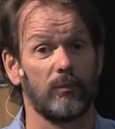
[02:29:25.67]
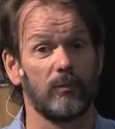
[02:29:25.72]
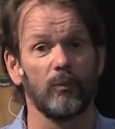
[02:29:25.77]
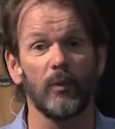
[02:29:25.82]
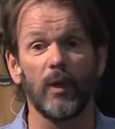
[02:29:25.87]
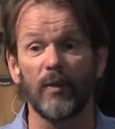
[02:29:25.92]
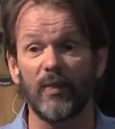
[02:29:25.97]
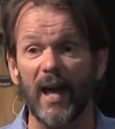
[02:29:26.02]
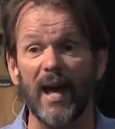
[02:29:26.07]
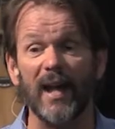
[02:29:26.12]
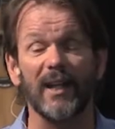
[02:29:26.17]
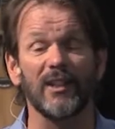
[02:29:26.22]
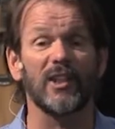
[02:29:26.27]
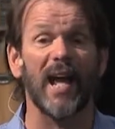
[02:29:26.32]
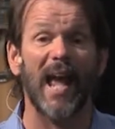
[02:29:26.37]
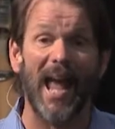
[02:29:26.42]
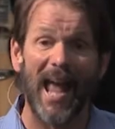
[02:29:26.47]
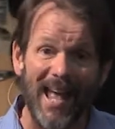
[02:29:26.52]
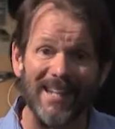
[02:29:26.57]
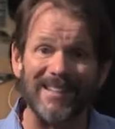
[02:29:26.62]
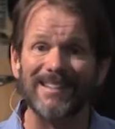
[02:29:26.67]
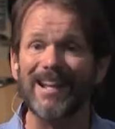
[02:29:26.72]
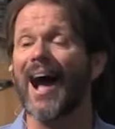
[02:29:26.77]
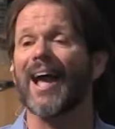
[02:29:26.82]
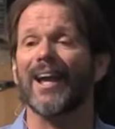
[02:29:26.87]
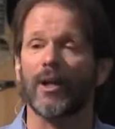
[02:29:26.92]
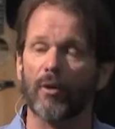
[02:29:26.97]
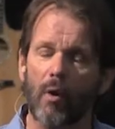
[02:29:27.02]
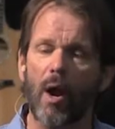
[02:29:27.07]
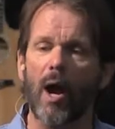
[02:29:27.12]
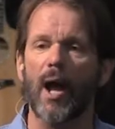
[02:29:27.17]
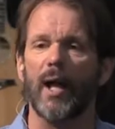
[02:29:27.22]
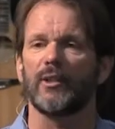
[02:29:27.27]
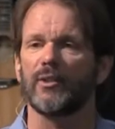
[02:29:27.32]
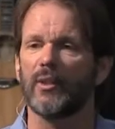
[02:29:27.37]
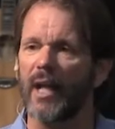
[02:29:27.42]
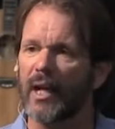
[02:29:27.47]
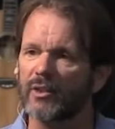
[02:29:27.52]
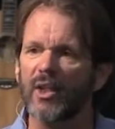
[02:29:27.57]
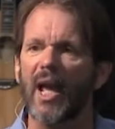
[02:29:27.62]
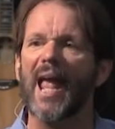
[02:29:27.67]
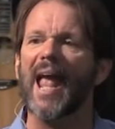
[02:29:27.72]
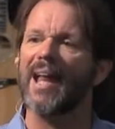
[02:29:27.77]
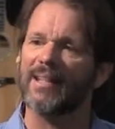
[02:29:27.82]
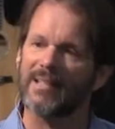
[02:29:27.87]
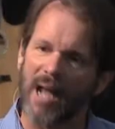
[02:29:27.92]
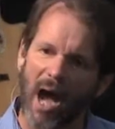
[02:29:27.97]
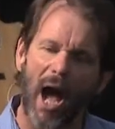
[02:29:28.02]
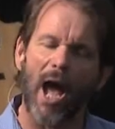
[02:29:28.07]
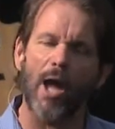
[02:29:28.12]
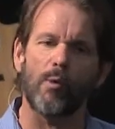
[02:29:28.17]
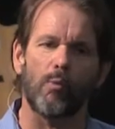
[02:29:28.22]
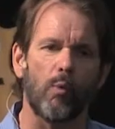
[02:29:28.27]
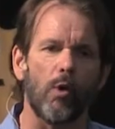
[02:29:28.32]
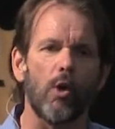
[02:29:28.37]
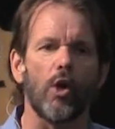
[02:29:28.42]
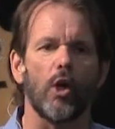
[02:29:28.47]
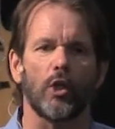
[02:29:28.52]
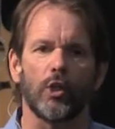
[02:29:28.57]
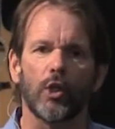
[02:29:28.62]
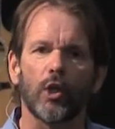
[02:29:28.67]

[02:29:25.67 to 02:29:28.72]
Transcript: Well, that is anti-Christ. That's anti-word.